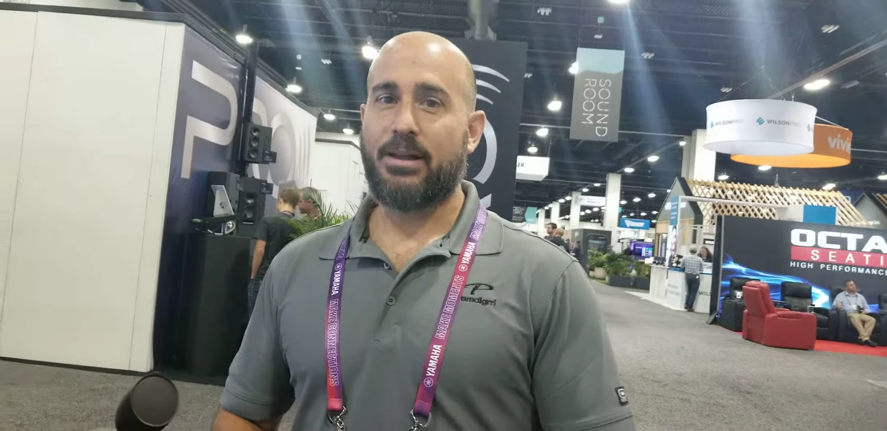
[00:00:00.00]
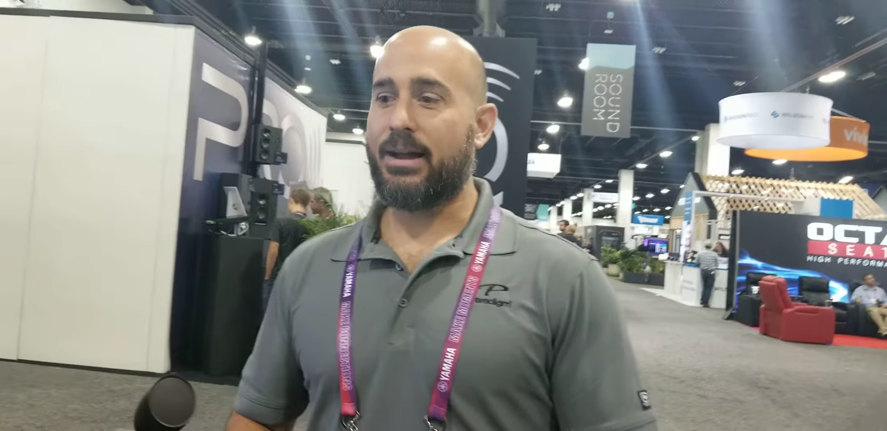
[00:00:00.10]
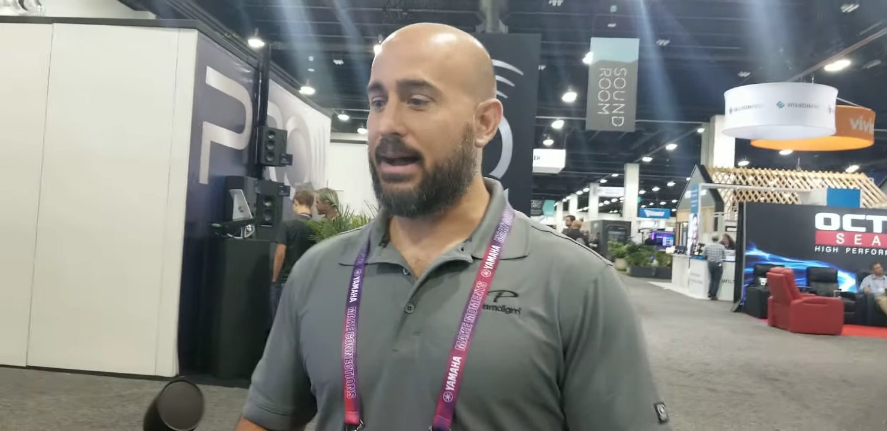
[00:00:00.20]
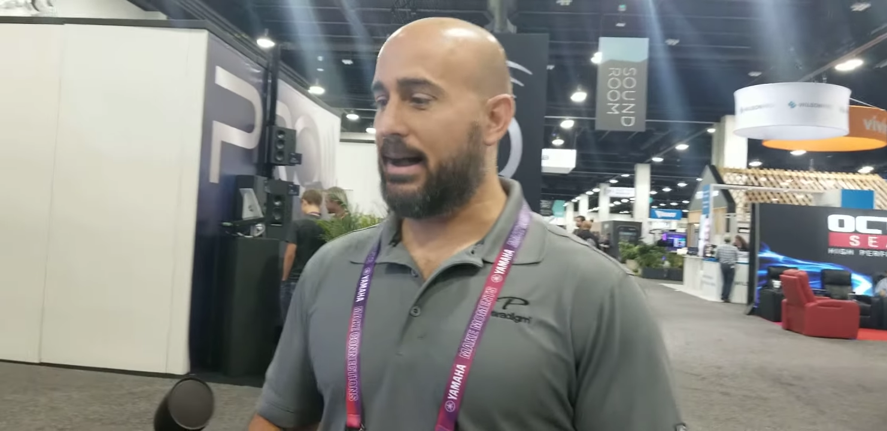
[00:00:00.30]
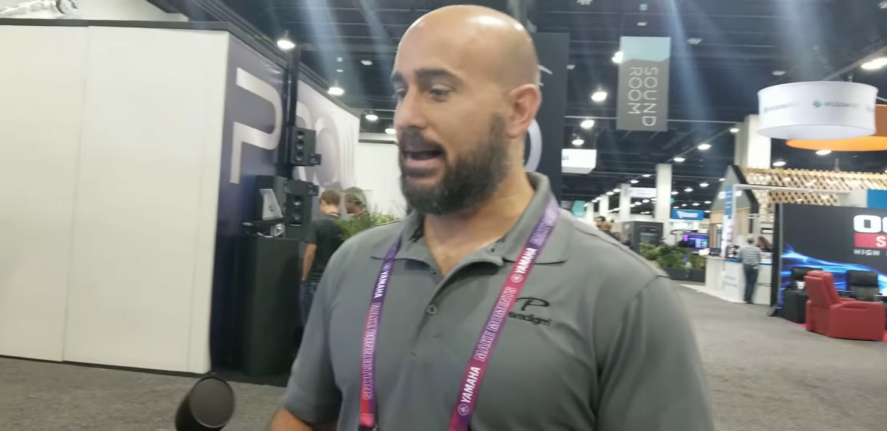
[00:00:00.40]

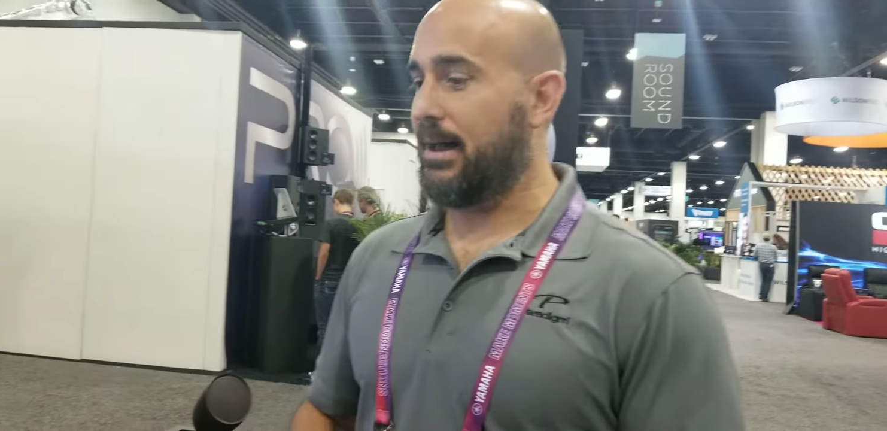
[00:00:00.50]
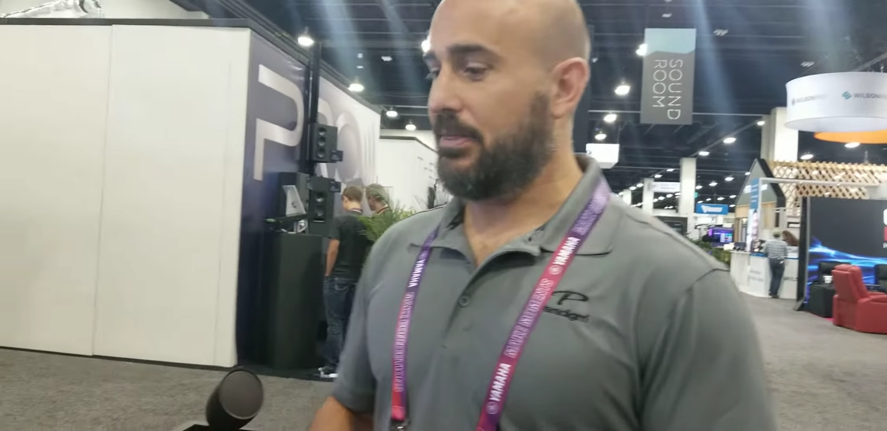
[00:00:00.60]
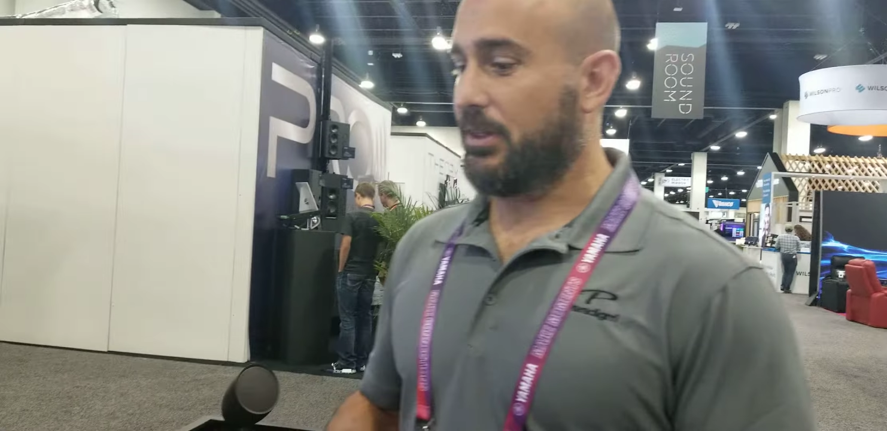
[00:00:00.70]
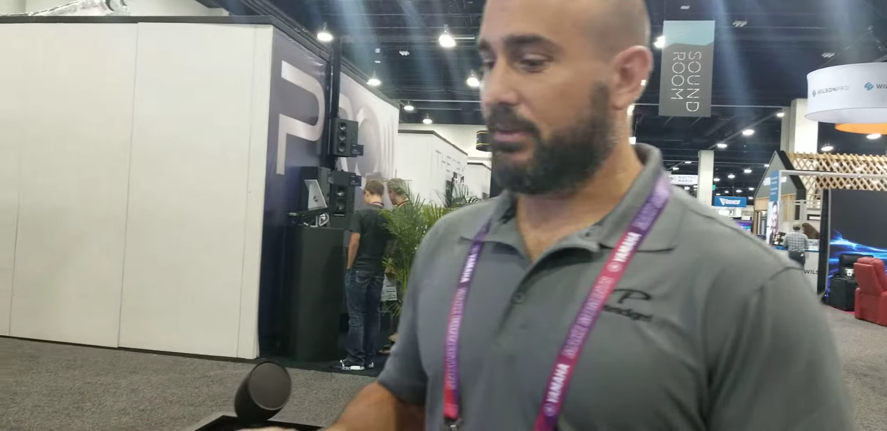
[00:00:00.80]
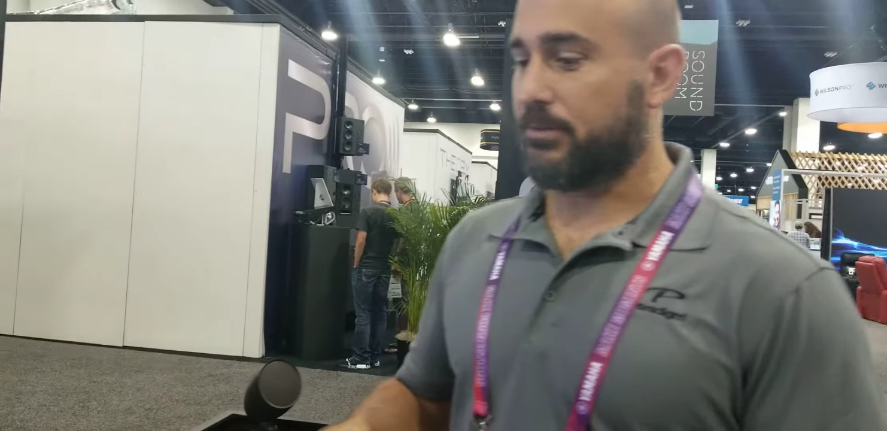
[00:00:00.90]
And
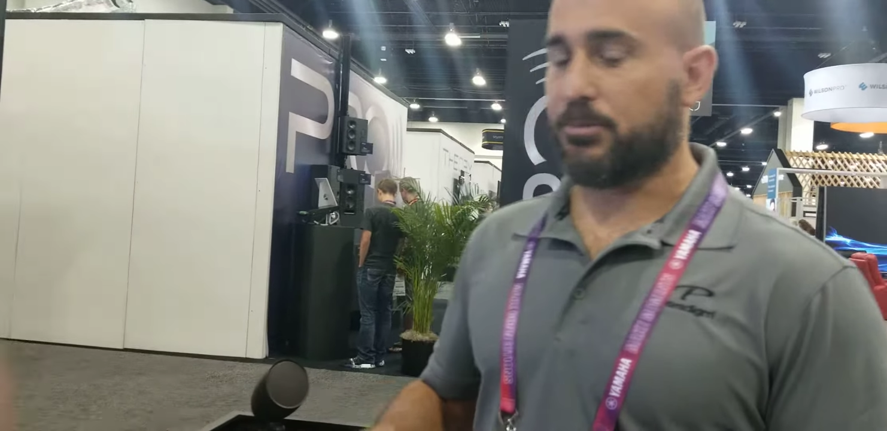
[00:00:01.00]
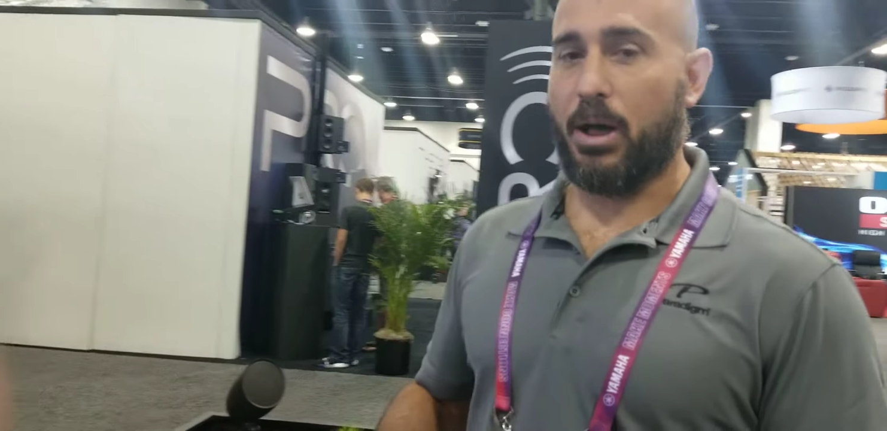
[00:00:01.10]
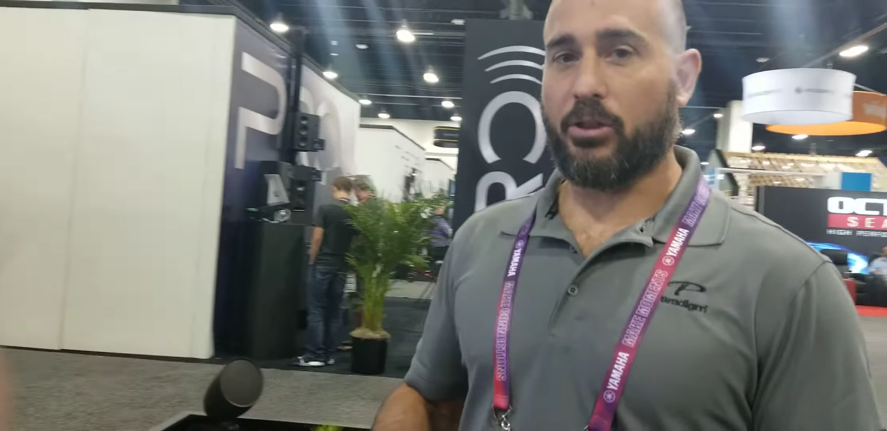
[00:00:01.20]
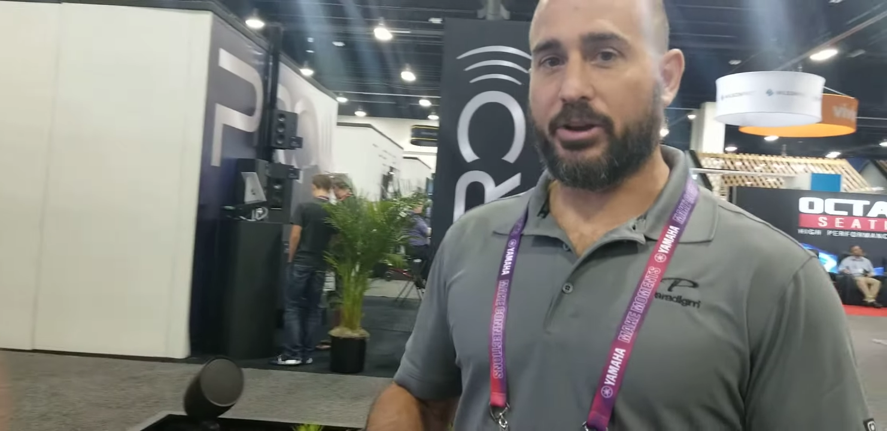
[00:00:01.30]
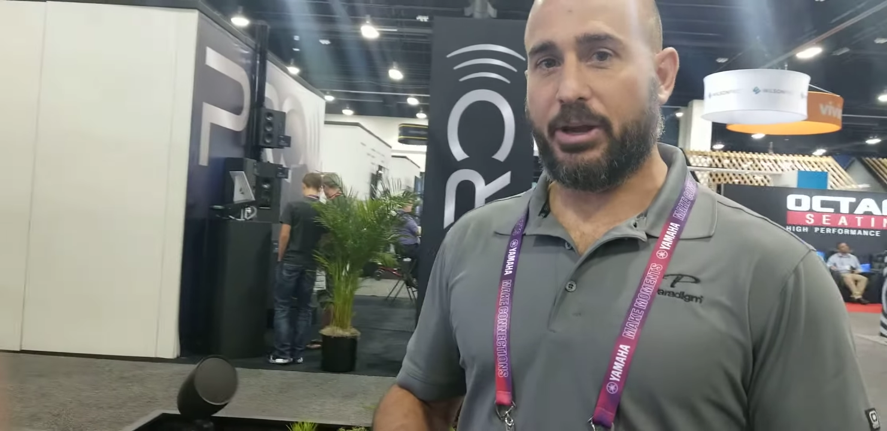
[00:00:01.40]
the
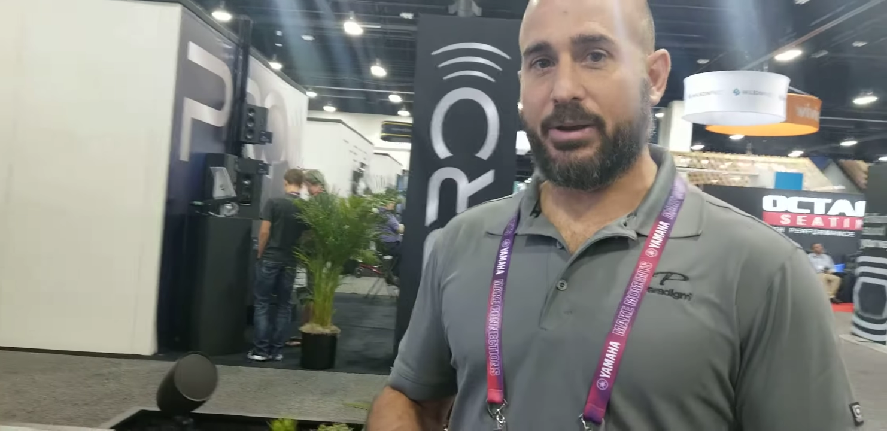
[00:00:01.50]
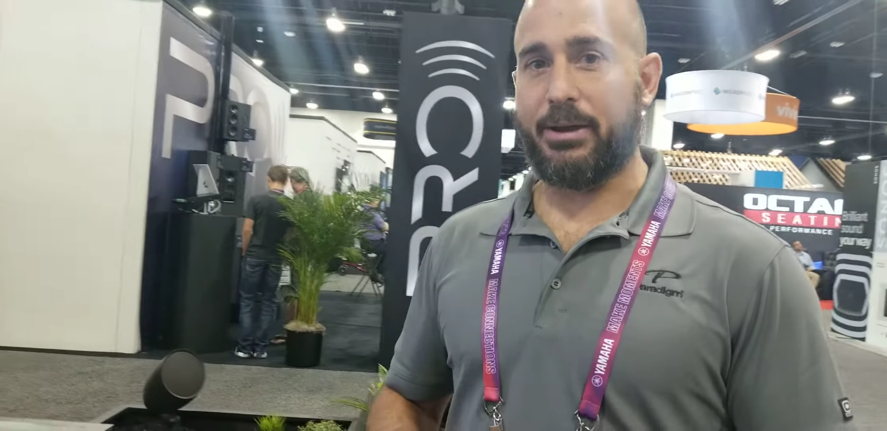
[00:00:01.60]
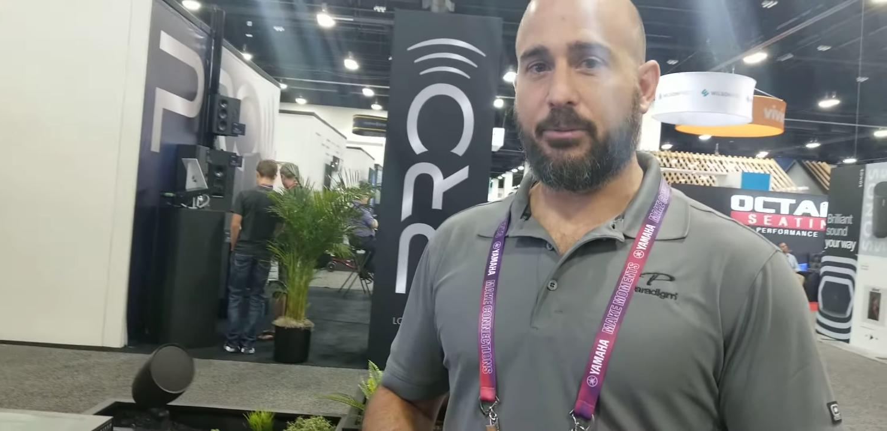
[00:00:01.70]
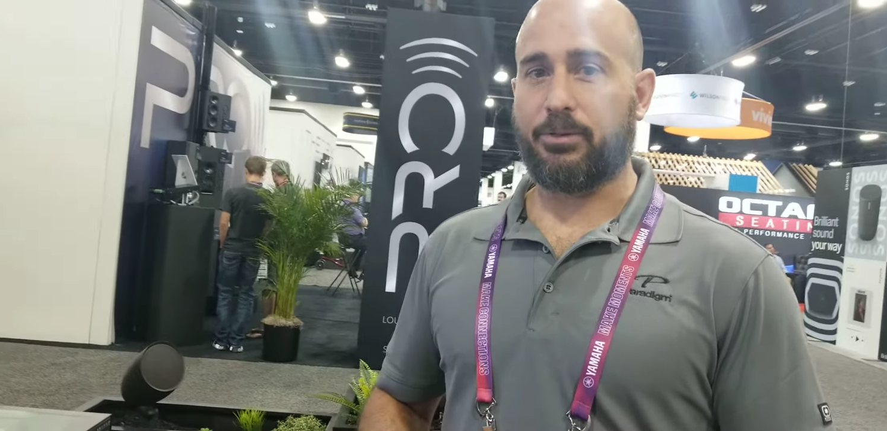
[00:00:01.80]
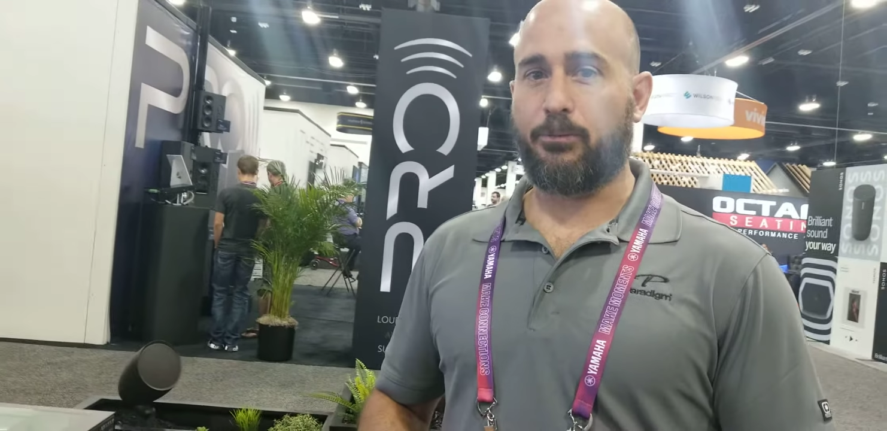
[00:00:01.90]
smaller unit with